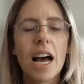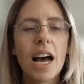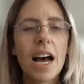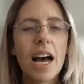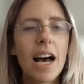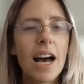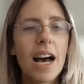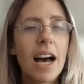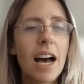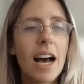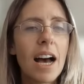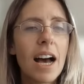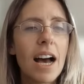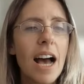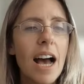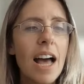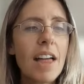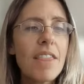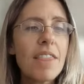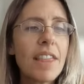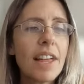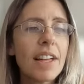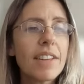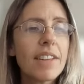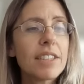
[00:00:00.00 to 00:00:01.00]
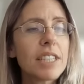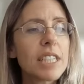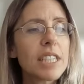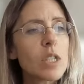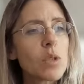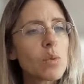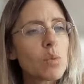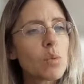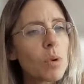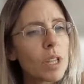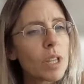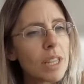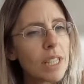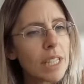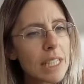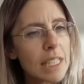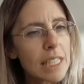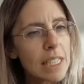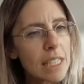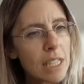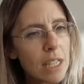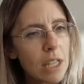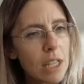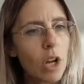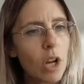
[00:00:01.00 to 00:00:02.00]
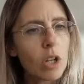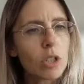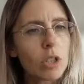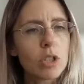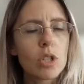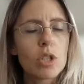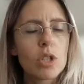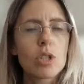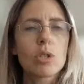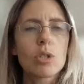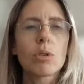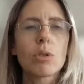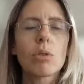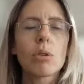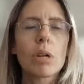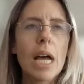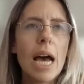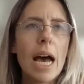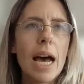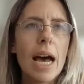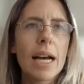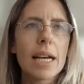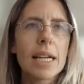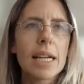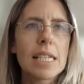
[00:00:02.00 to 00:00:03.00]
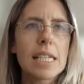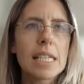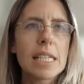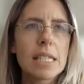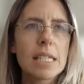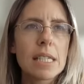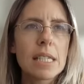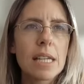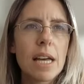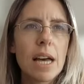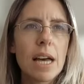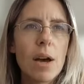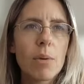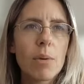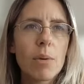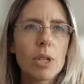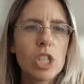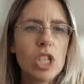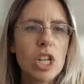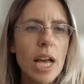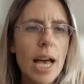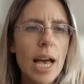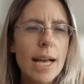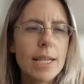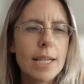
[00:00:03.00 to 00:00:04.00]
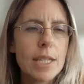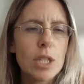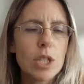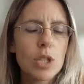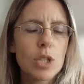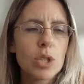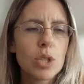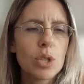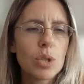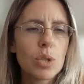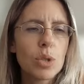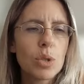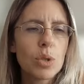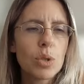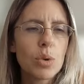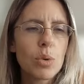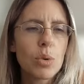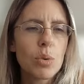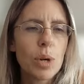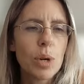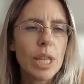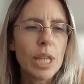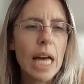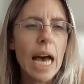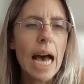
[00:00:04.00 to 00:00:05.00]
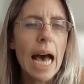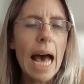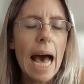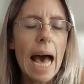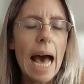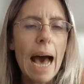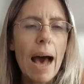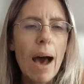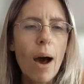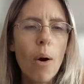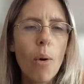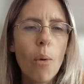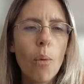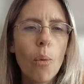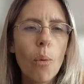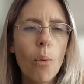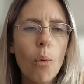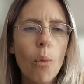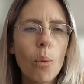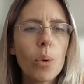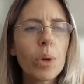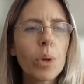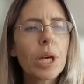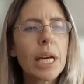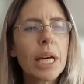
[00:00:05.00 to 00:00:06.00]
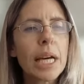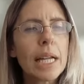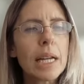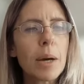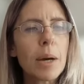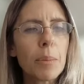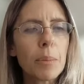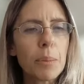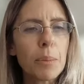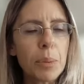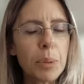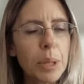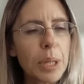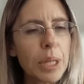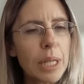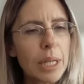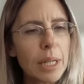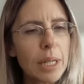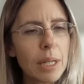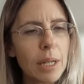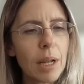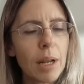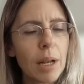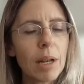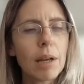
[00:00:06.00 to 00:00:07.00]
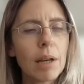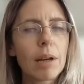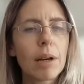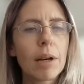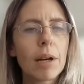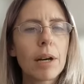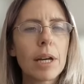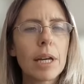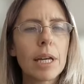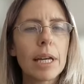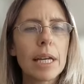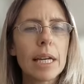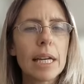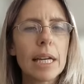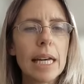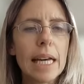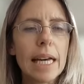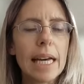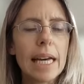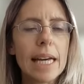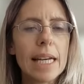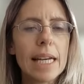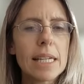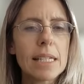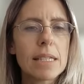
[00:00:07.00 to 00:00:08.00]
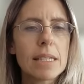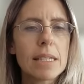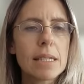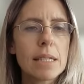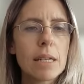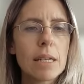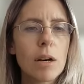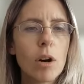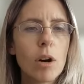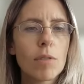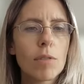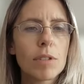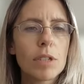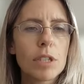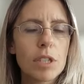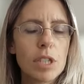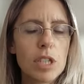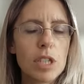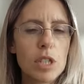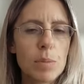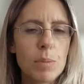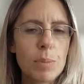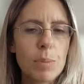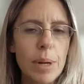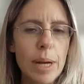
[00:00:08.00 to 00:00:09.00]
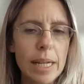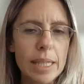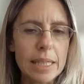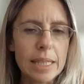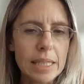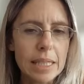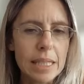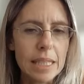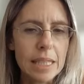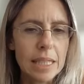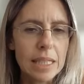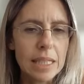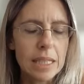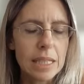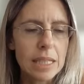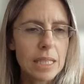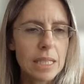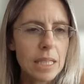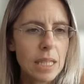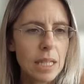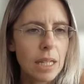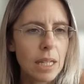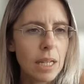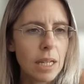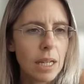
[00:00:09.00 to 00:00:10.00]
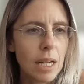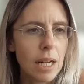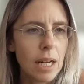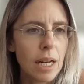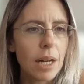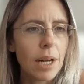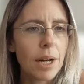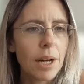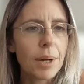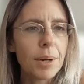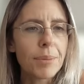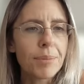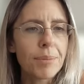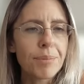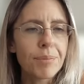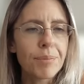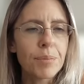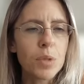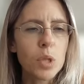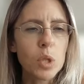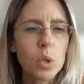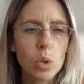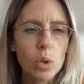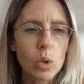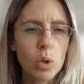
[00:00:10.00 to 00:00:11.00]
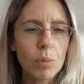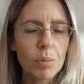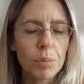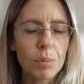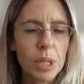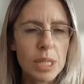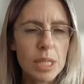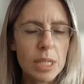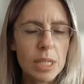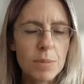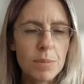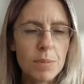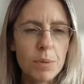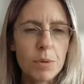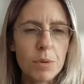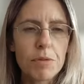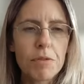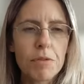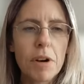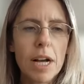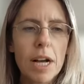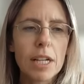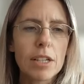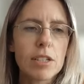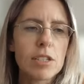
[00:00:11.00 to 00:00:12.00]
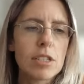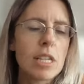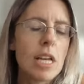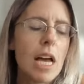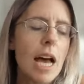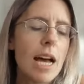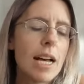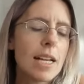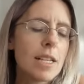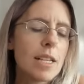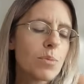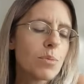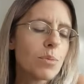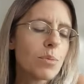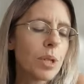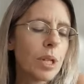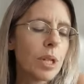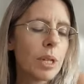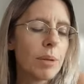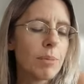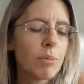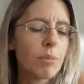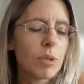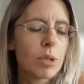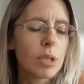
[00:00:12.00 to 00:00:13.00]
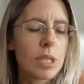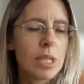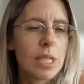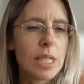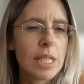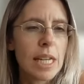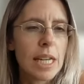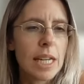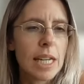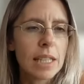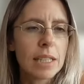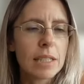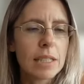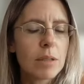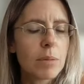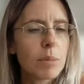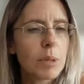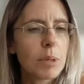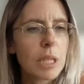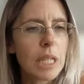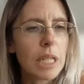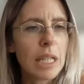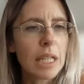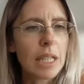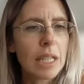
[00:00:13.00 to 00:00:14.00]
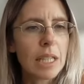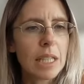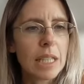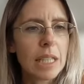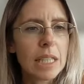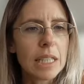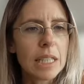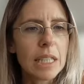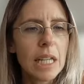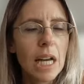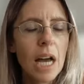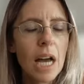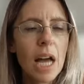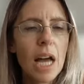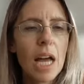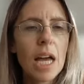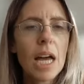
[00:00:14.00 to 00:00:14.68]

And then there is one that is not so nice, which has to do with how we can appeal in case of a suspended Google Business Profile. Because as we were saying at the beginning,